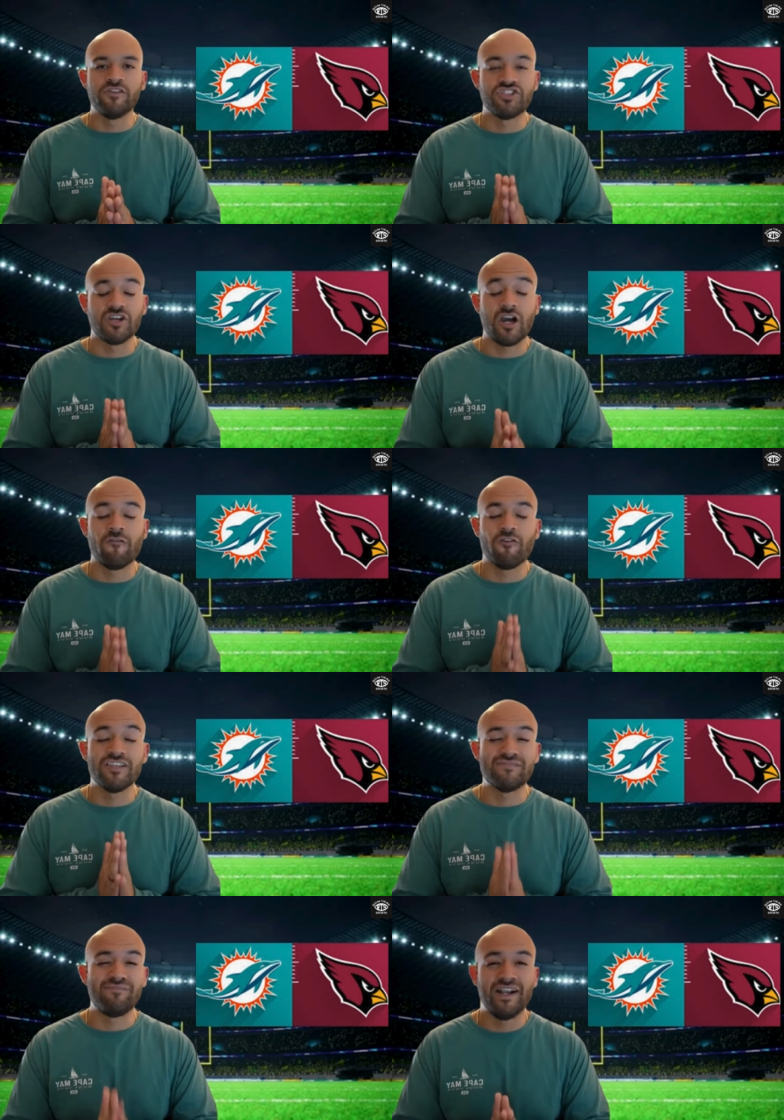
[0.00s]
should cover
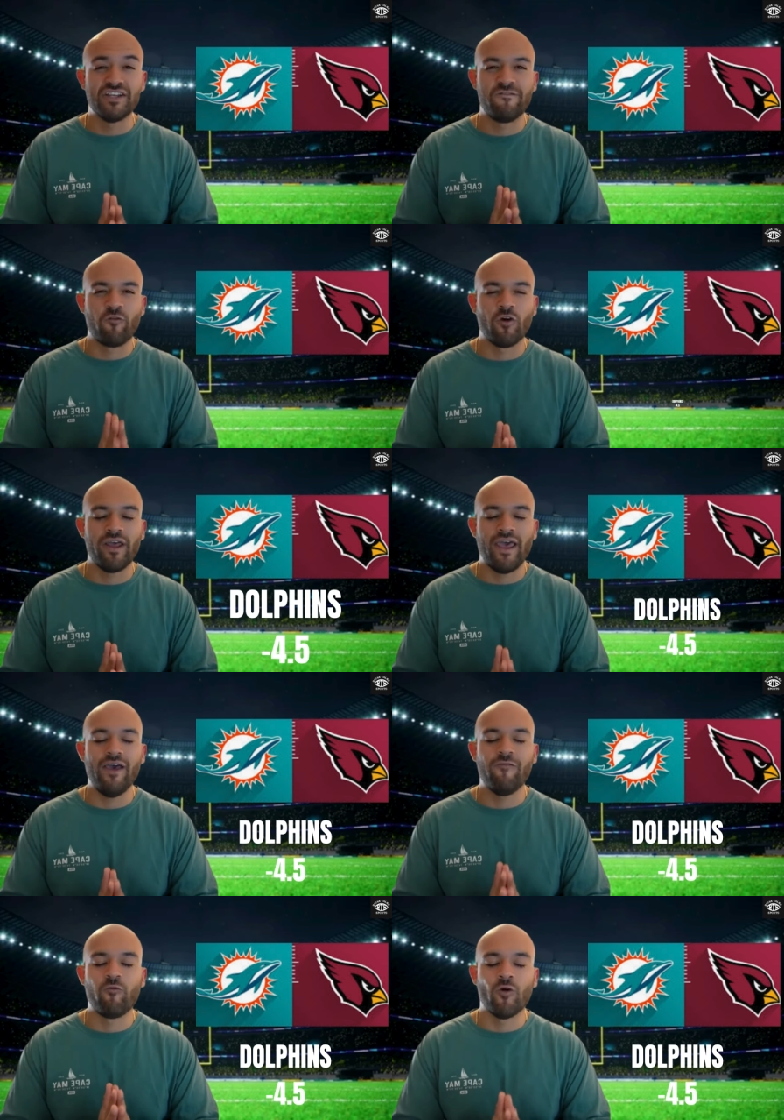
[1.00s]
this minus four
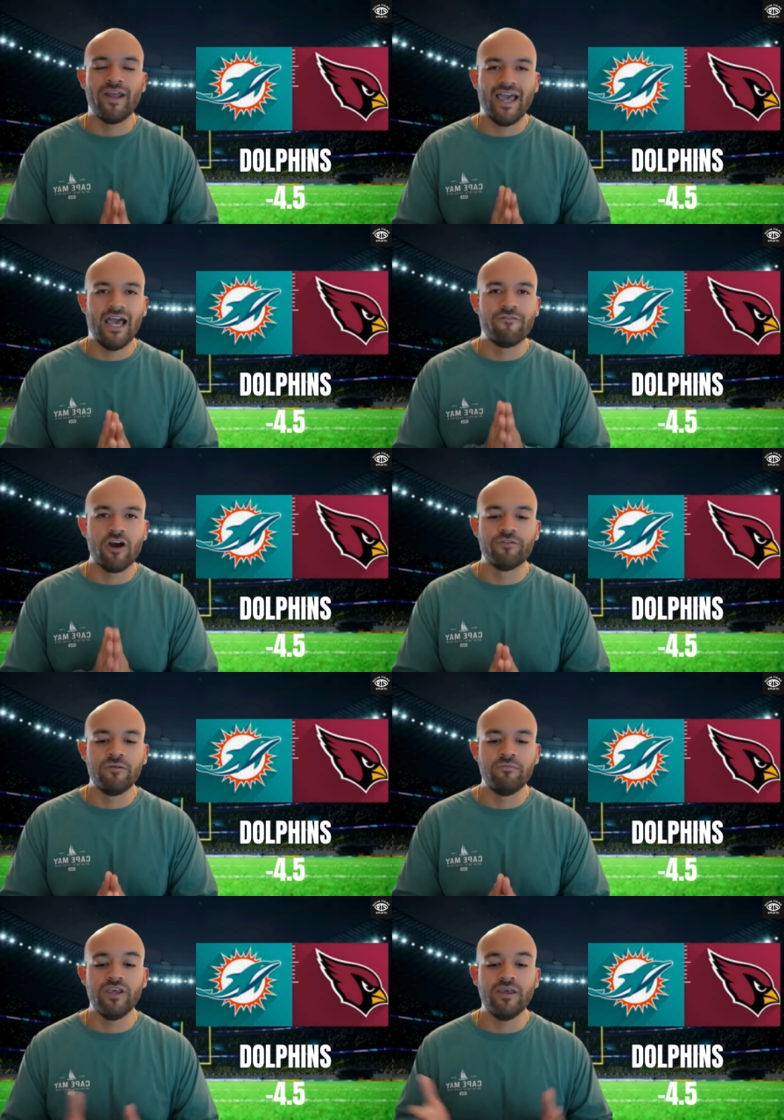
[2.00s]
and a half
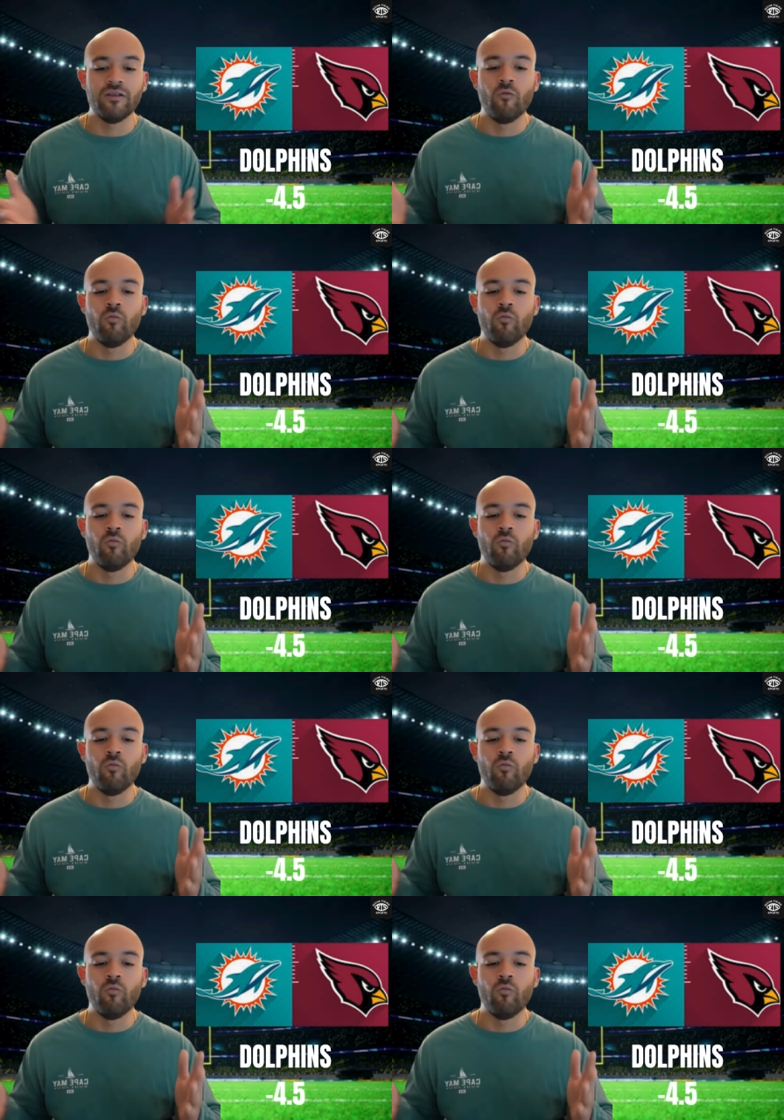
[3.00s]
comfortably,